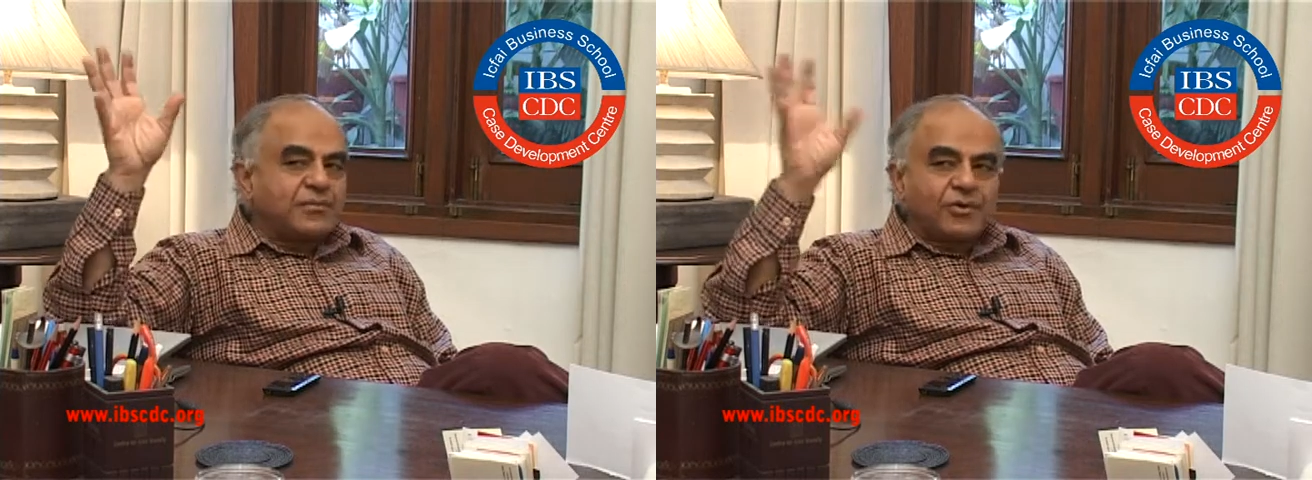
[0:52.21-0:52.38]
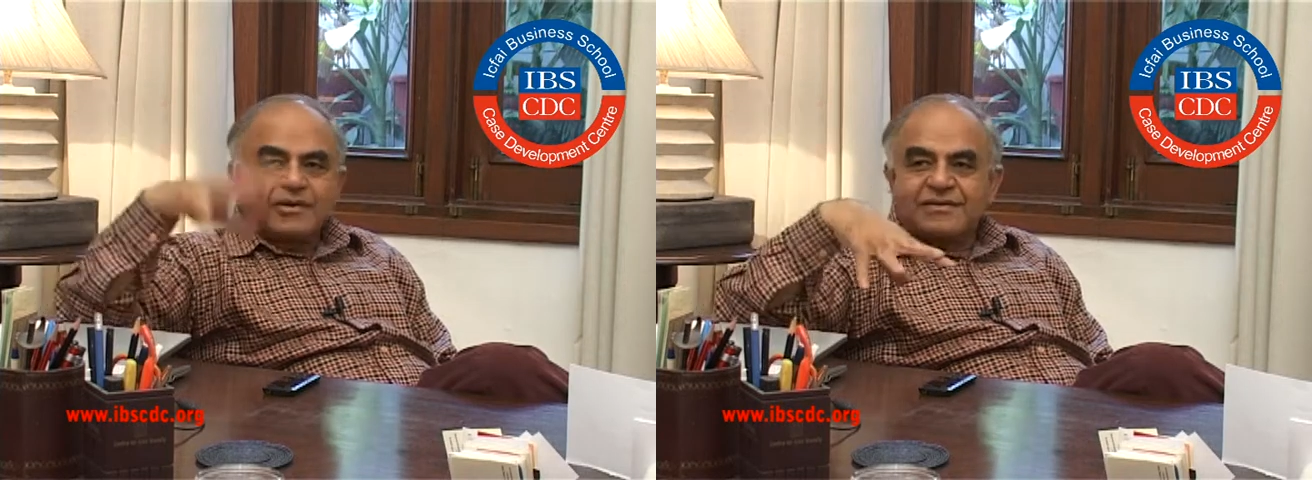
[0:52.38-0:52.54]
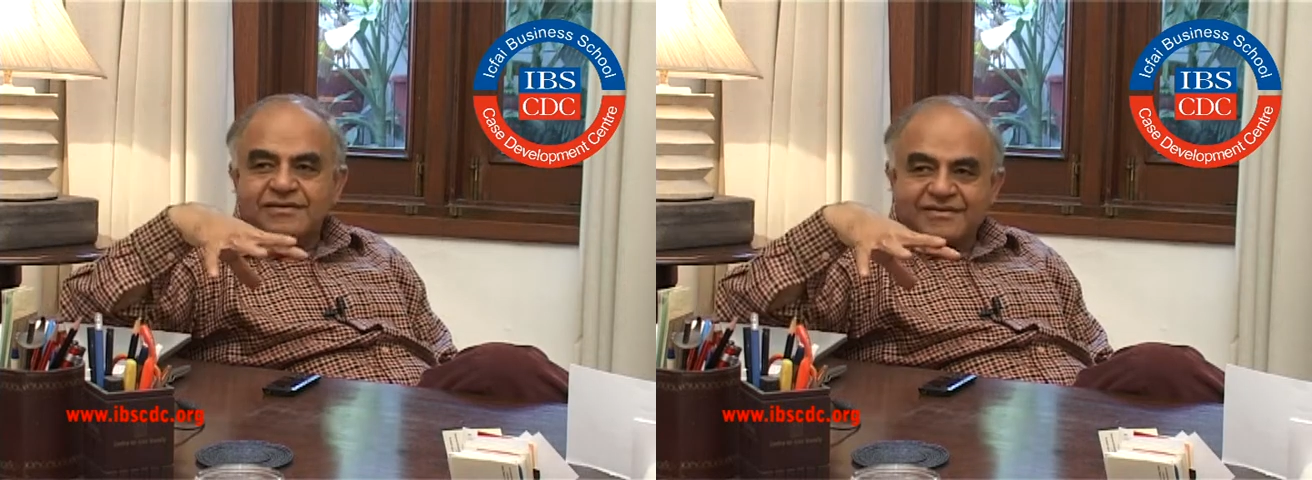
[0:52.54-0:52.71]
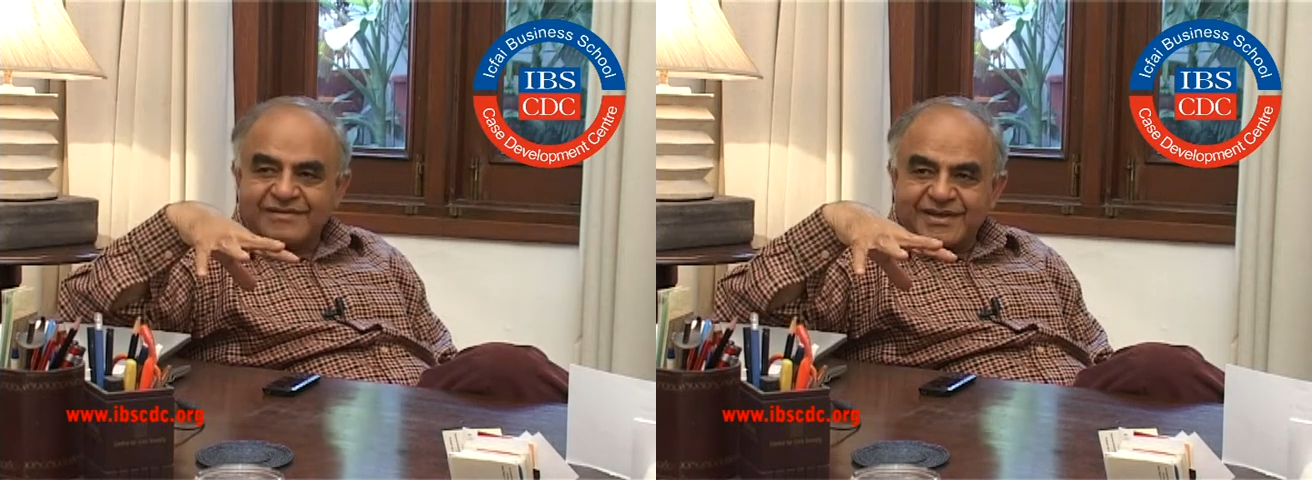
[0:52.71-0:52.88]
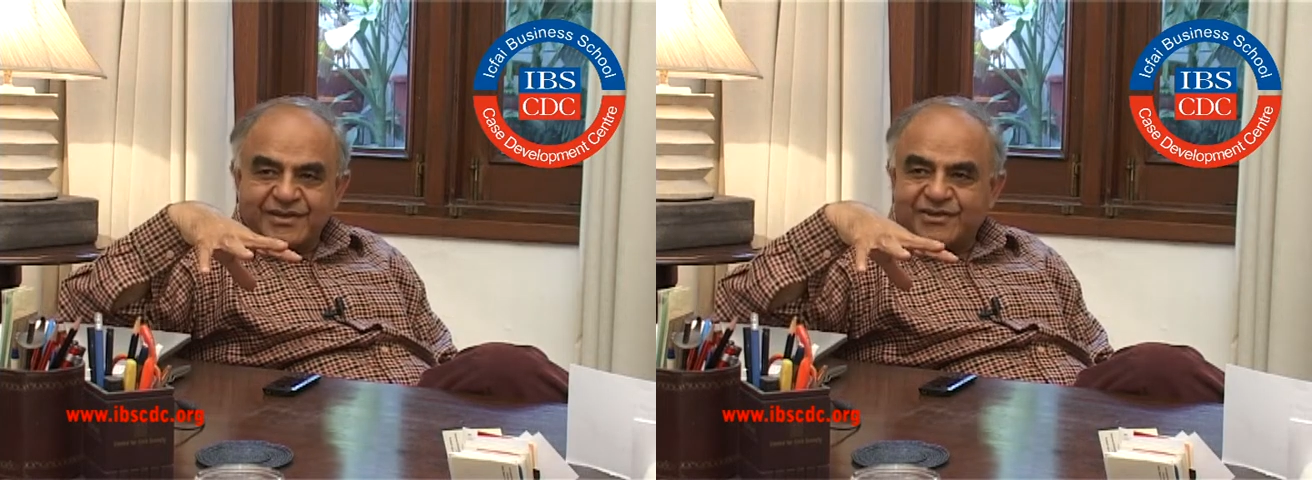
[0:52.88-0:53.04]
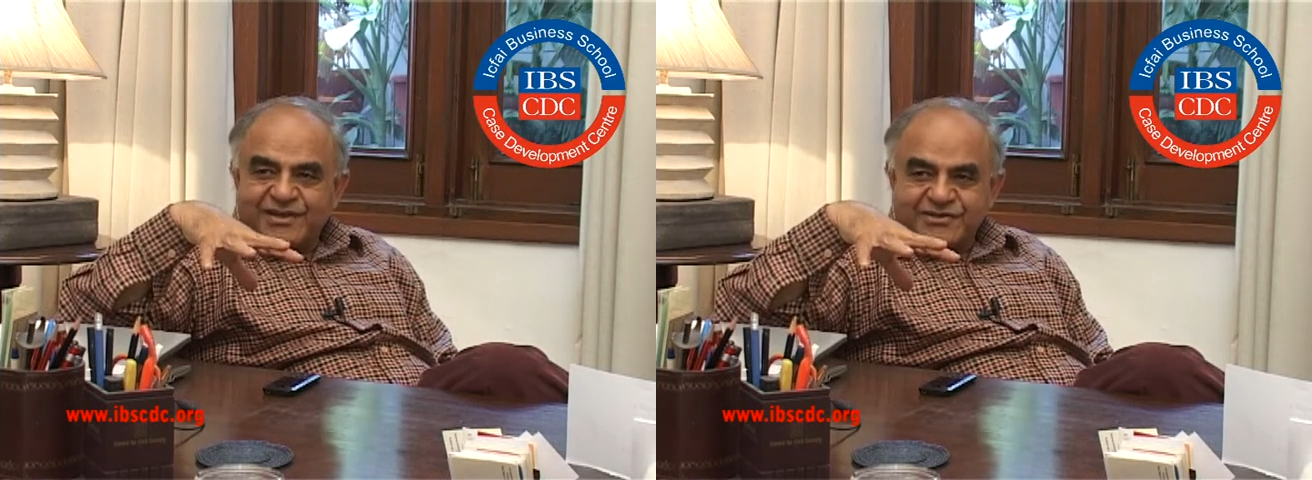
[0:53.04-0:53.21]
more
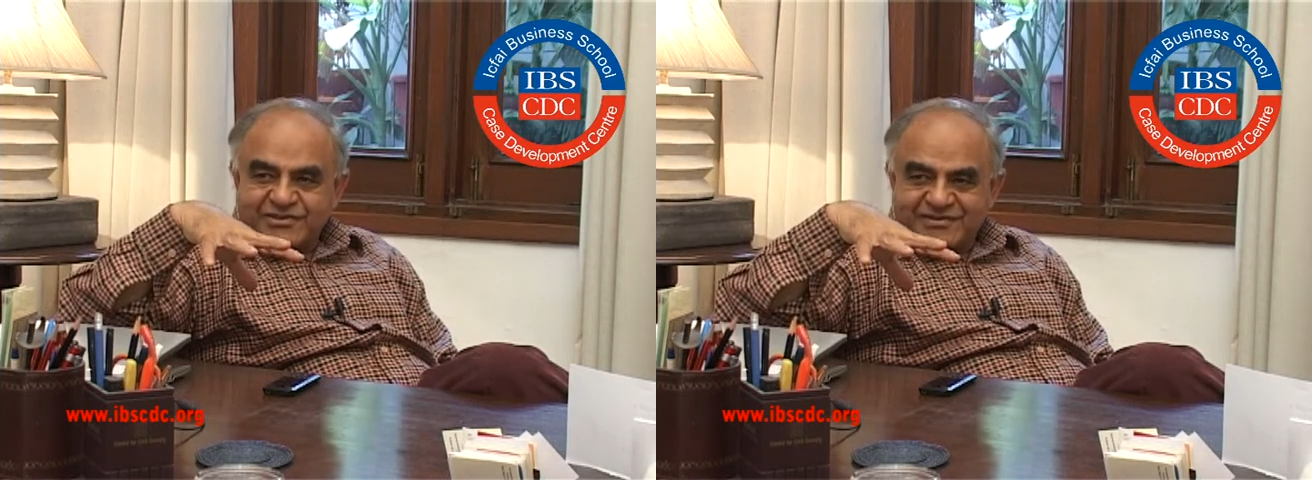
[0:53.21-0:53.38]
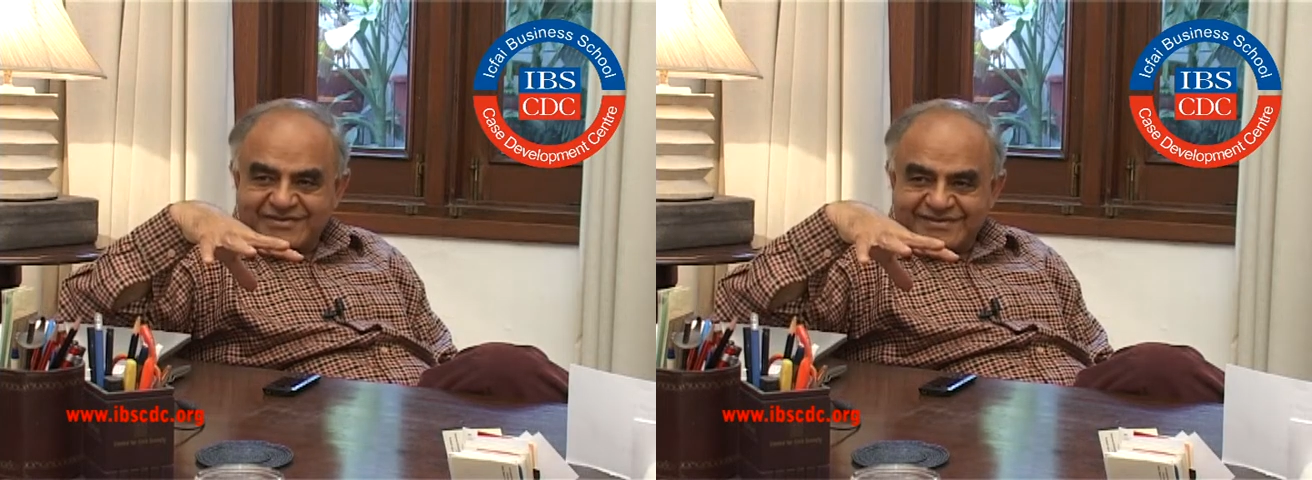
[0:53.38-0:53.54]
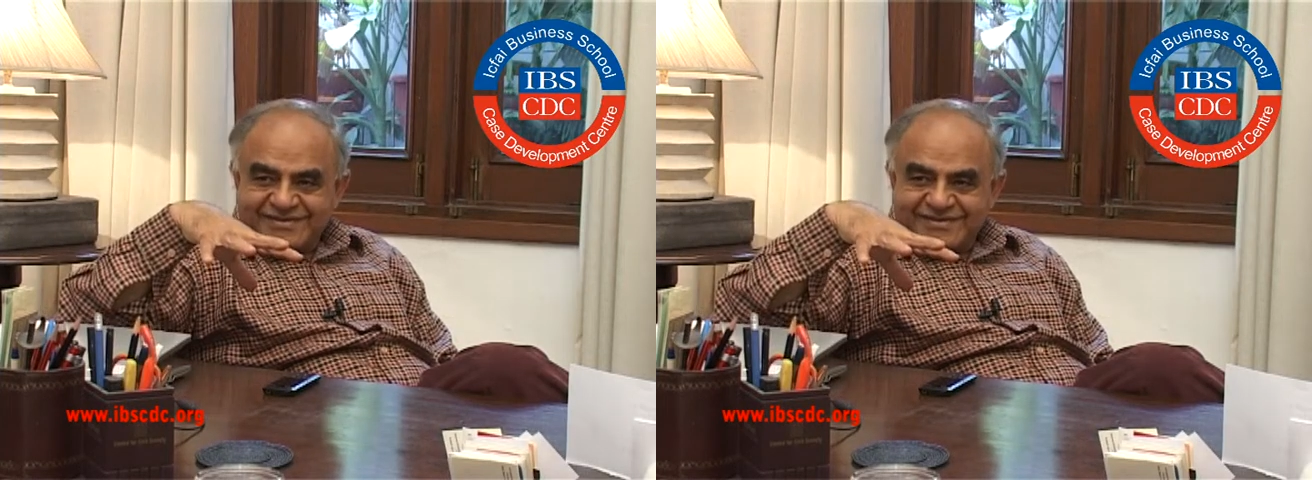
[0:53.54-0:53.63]
regulation